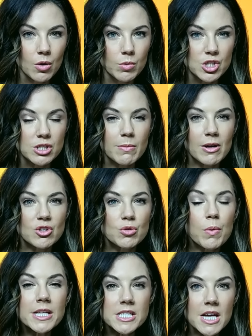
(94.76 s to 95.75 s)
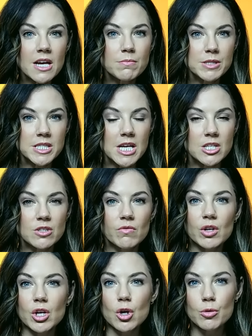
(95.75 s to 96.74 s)
which is about 28%
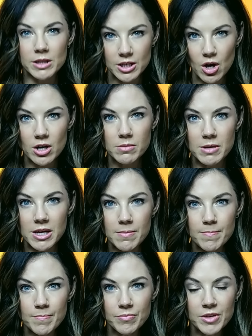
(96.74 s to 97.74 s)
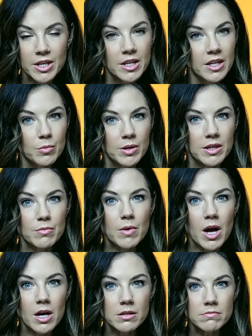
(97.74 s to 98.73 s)
of the global economy. With
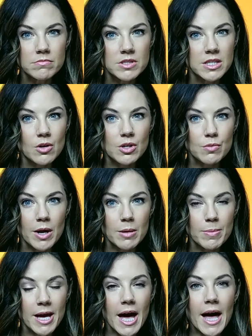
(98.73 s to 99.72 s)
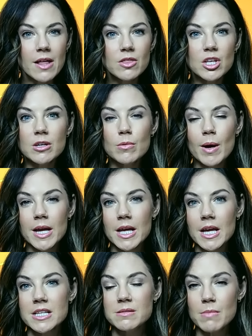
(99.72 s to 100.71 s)
Iran, Saudi Arabia and the
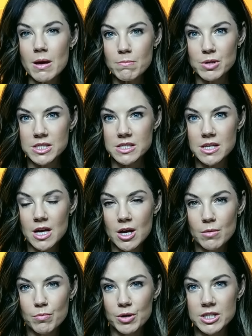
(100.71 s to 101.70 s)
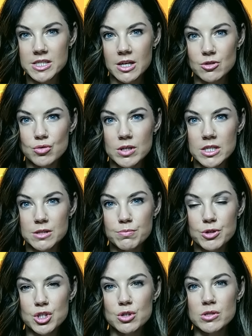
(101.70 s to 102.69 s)
UAE as members, BRICS countries
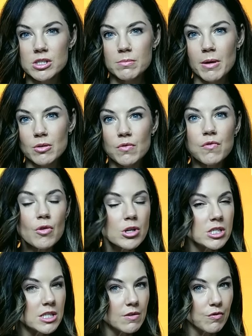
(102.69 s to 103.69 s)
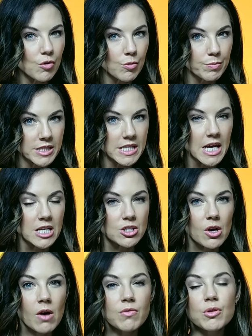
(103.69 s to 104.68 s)
produce about
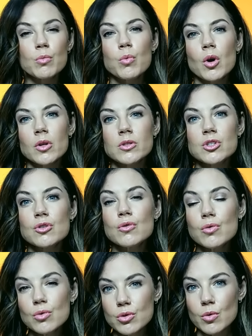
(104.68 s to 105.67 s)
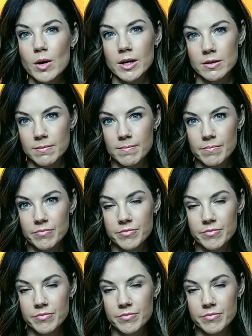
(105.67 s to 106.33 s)
44% of the world's crude oil.